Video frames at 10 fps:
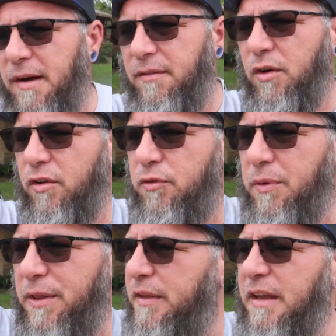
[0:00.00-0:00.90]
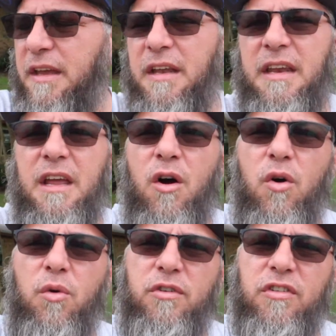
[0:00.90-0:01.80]
I've noticed with the Neo,
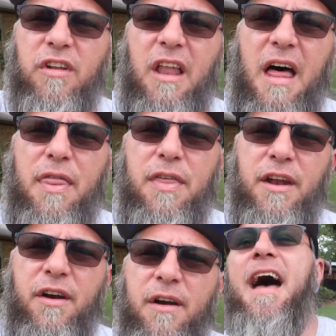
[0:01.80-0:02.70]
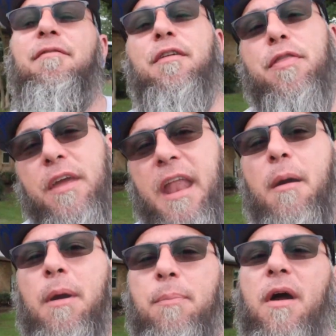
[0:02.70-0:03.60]
which is a lot thinner, I have to thin
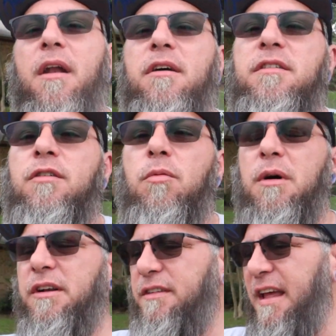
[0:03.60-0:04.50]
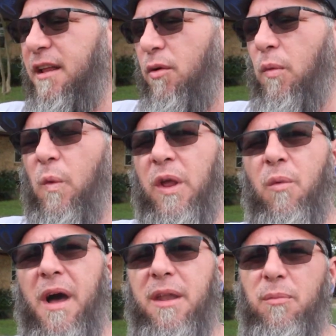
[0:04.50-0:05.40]
out my product so much that it'll
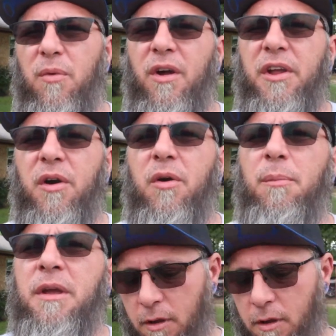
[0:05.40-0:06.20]
wind up running on me.